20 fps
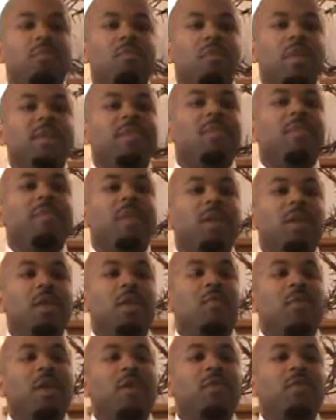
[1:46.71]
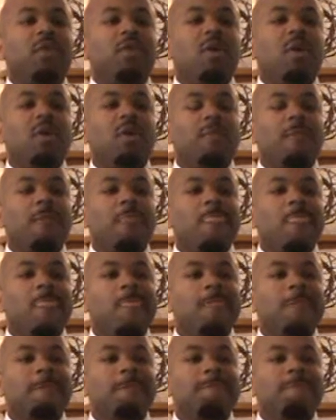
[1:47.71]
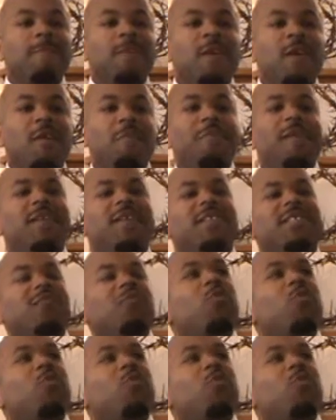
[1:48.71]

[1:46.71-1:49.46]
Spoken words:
That's going to be a direct result because